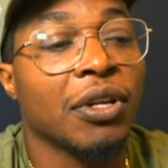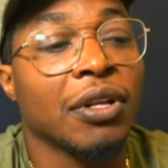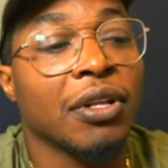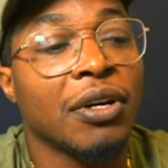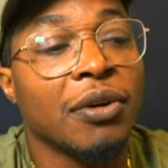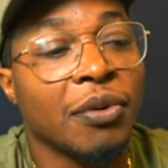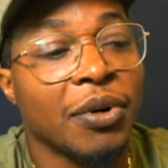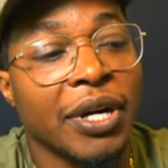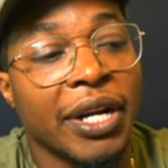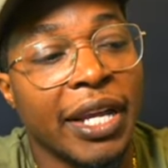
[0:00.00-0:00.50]

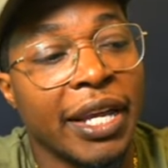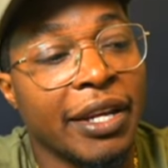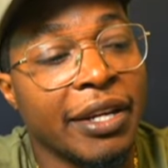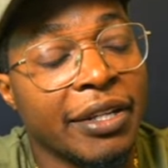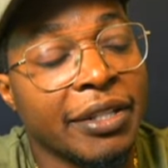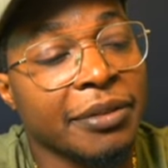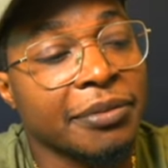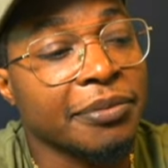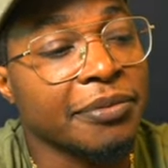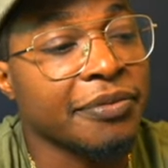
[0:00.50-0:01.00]
lower end.
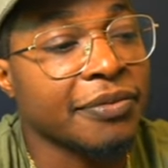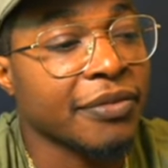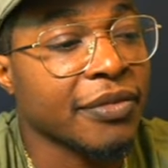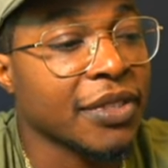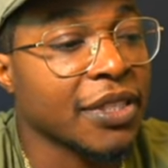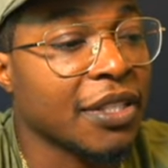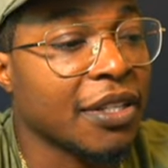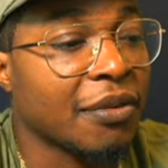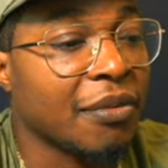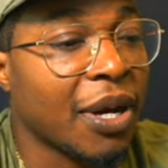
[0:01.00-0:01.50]

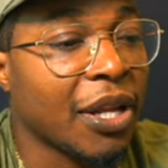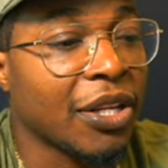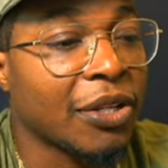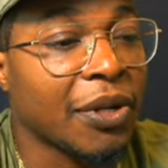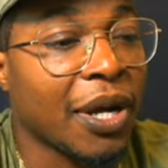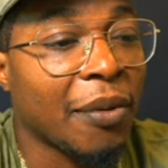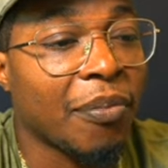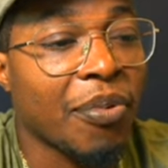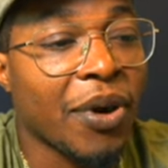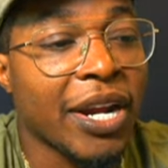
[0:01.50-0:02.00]
Um, I,
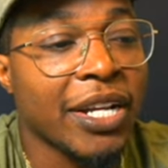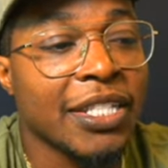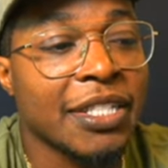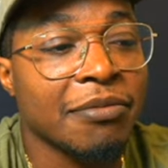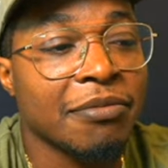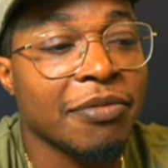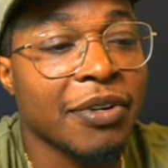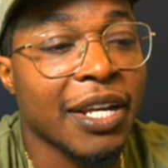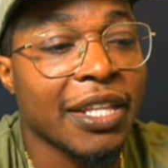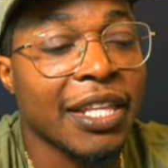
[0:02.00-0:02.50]
I priced them
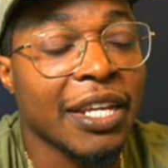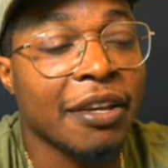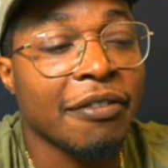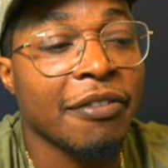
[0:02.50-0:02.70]
for, I think,